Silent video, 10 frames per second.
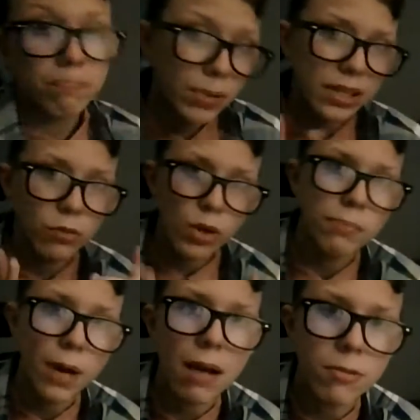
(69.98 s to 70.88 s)
But the one
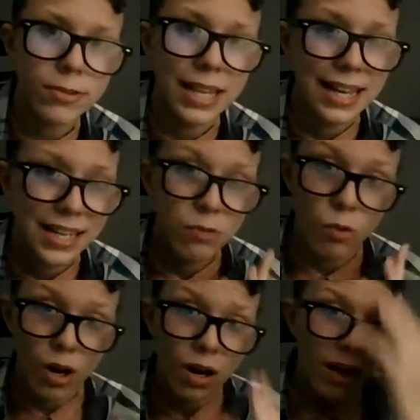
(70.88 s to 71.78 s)
problem was that he
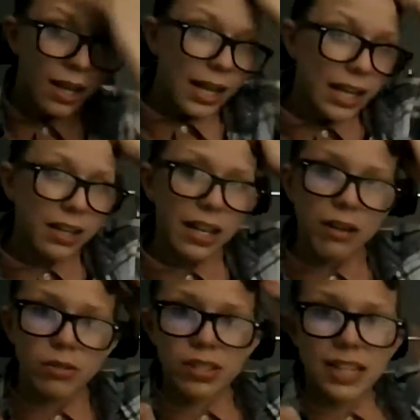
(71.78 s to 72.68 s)
was
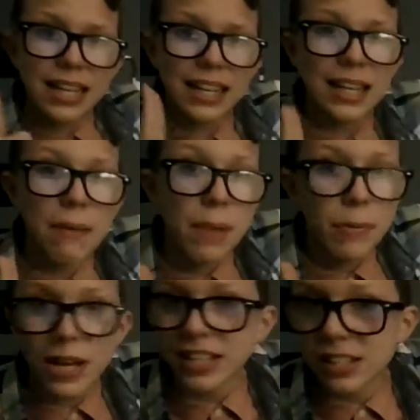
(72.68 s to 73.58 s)
thinking that
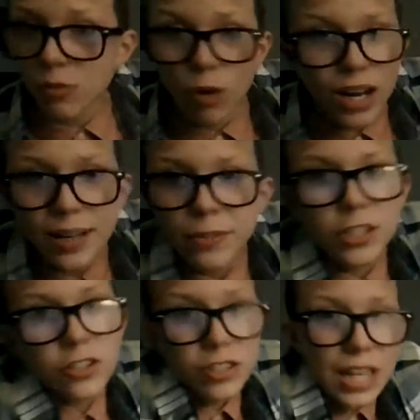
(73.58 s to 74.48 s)
maybe I didn't want him to
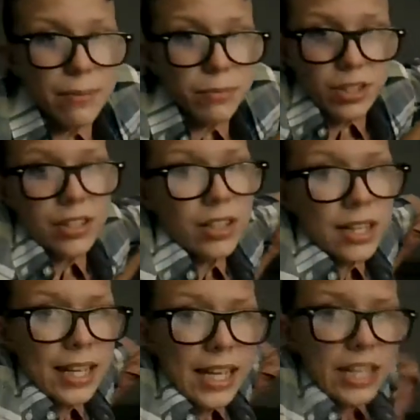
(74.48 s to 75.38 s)
do Samson.
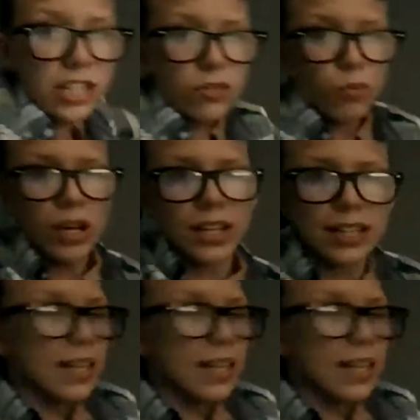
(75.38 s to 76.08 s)
He just wanted that,